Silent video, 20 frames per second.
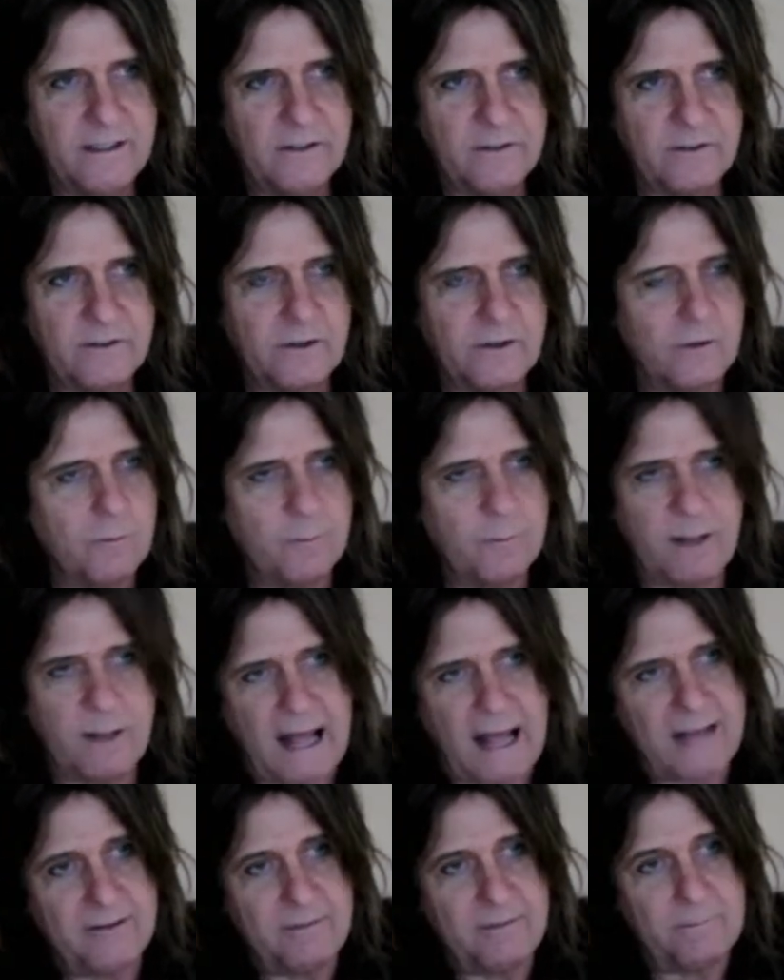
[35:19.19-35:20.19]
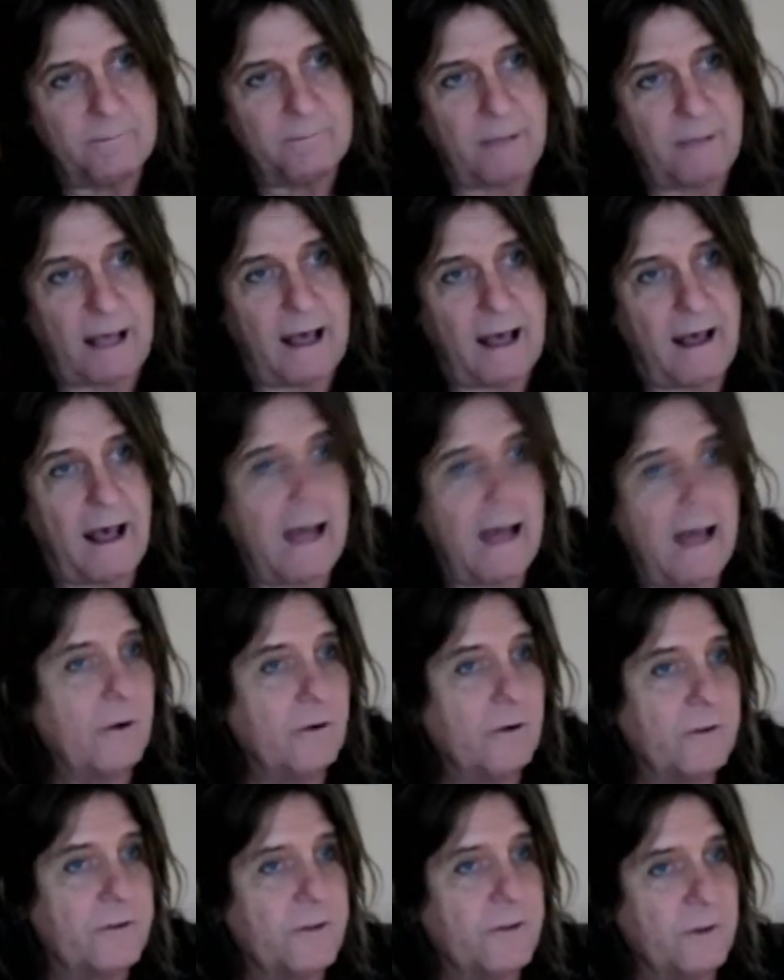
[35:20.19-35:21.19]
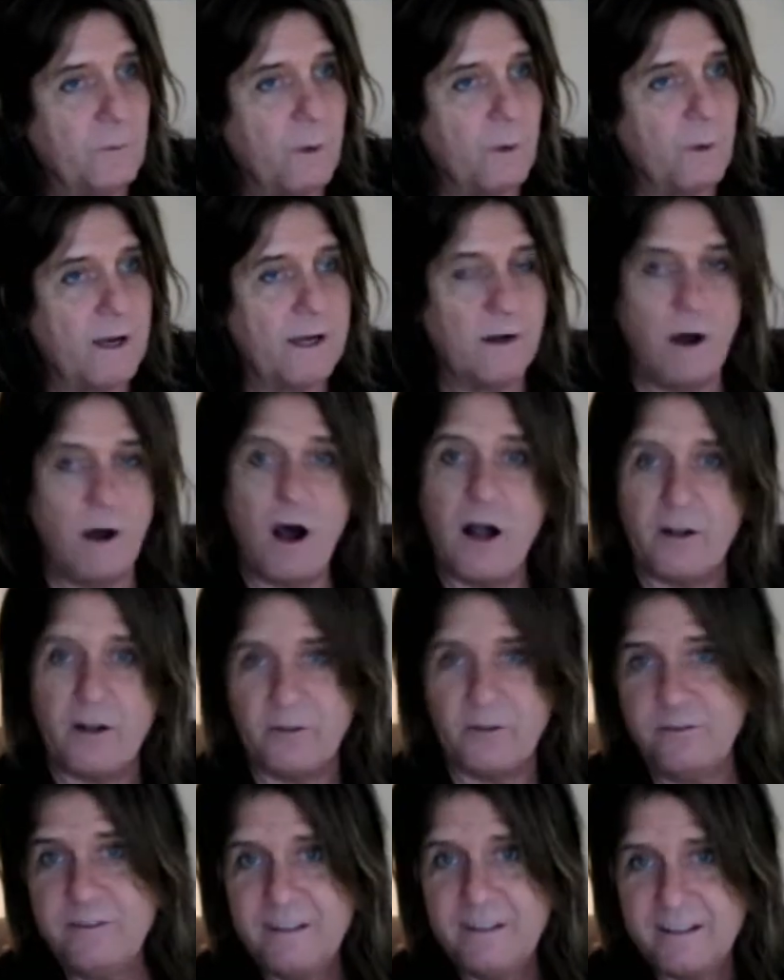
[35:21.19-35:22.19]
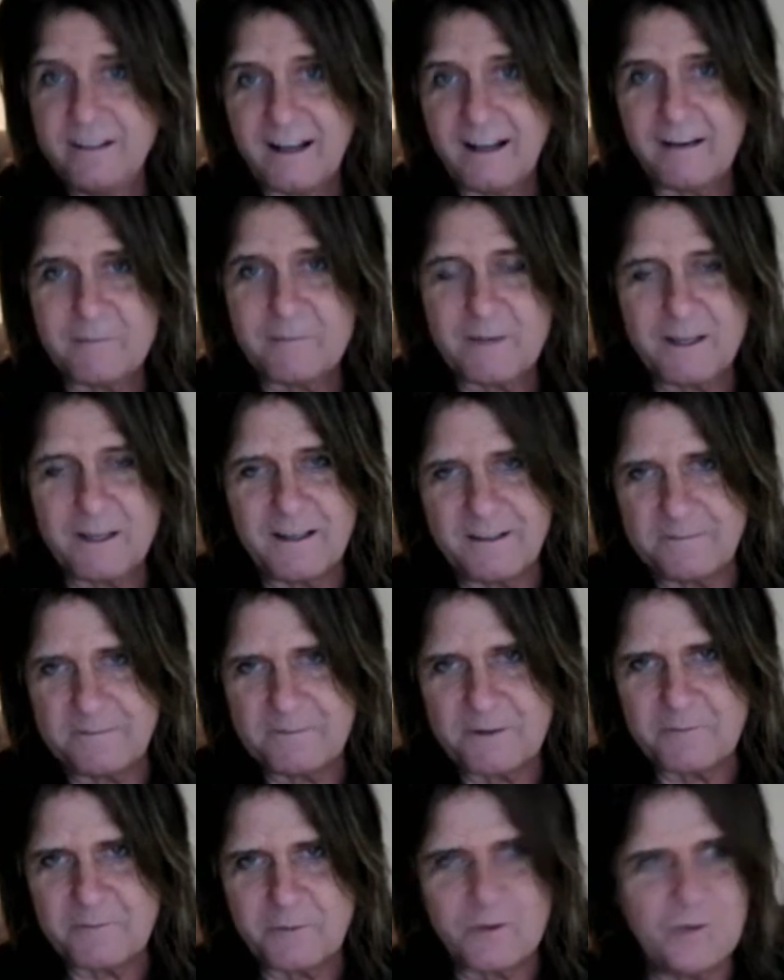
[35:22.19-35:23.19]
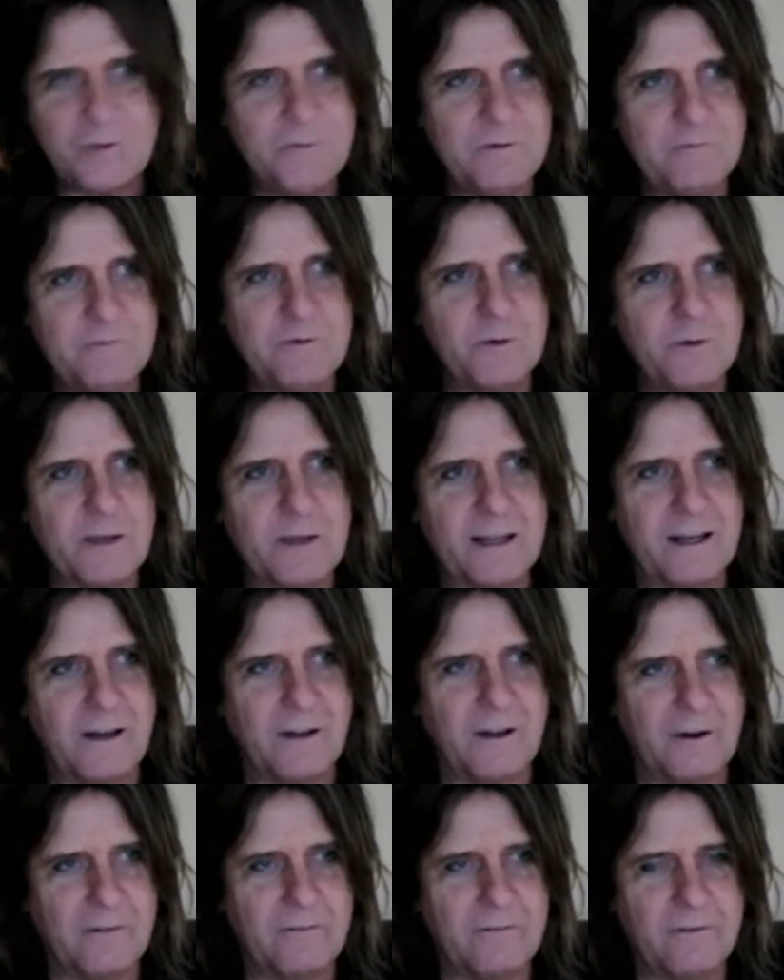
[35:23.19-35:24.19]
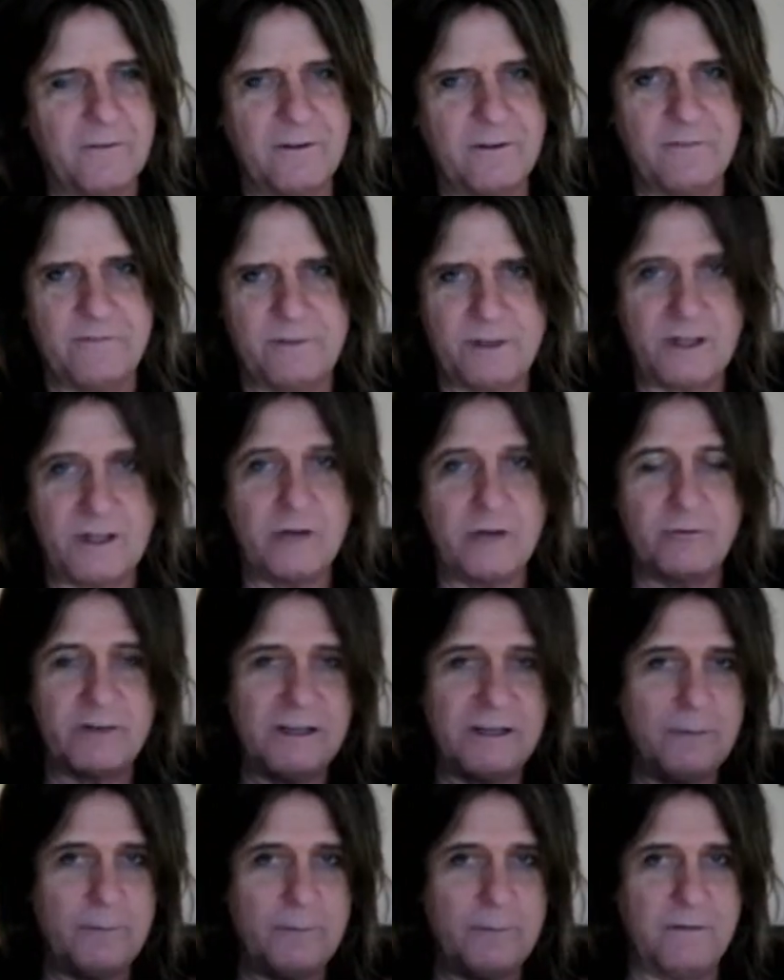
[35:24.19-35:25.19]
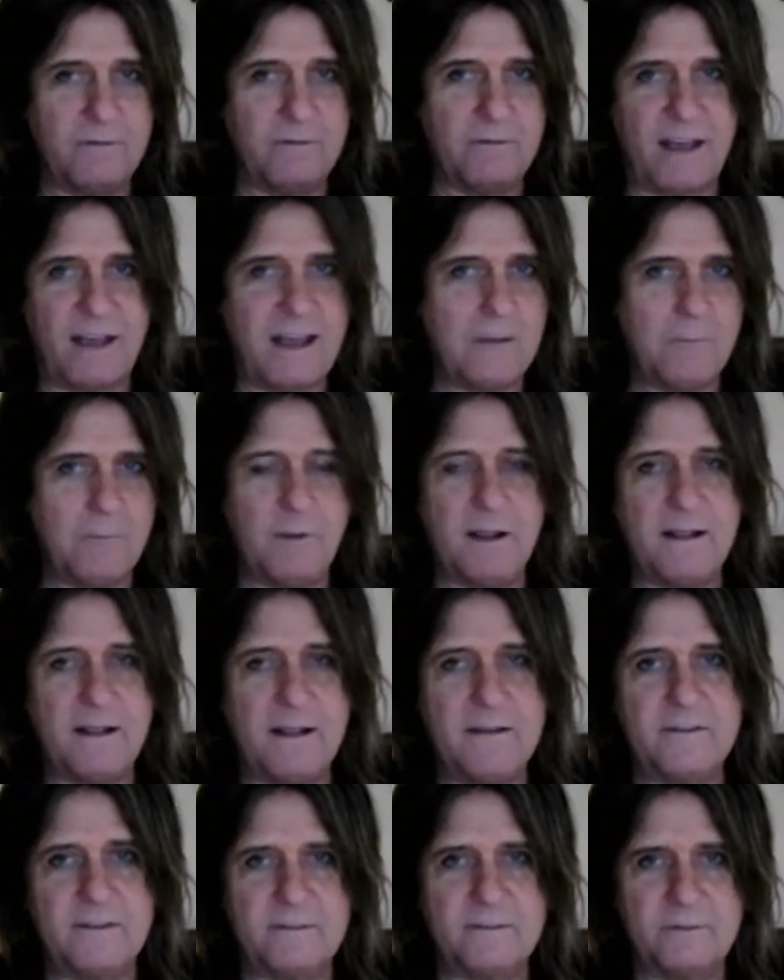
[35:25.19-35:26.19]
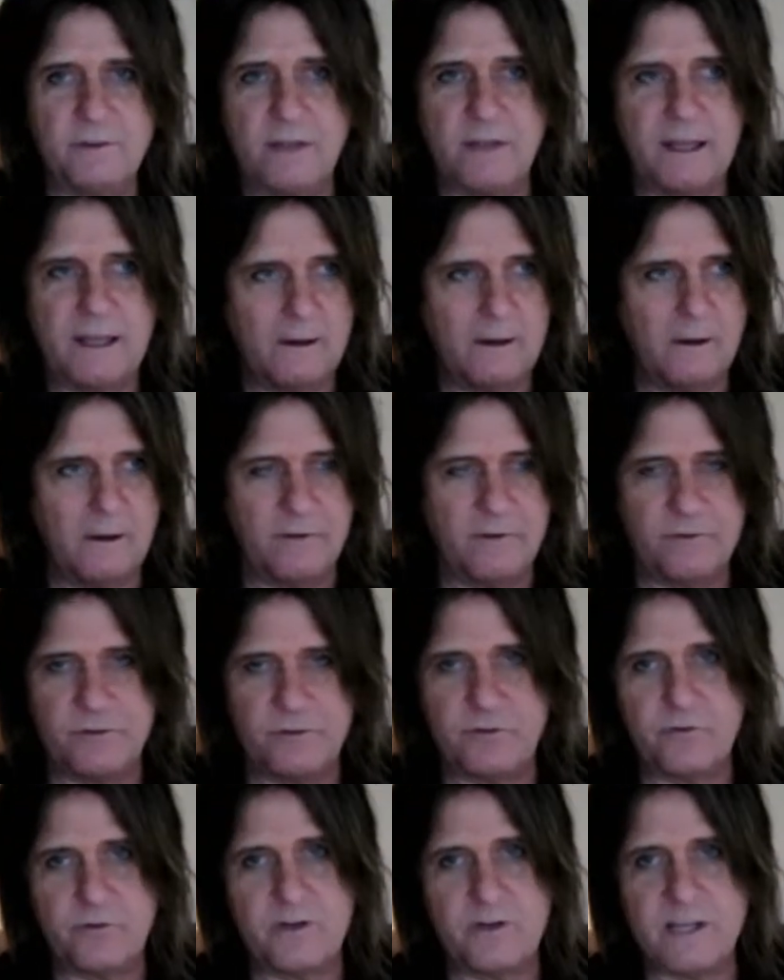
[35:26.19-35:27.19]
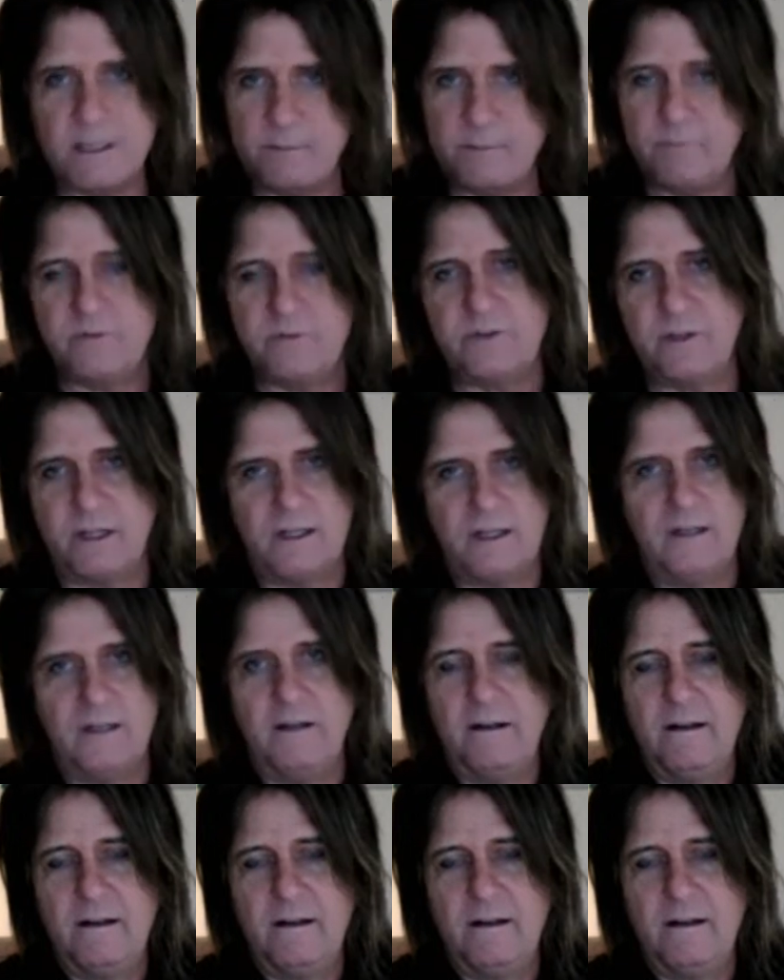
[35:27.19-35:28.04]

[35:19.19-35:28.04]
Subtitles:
So, but I don't see why not. I mean, if you get if you get a really big fan base, if you get a lot of streams, and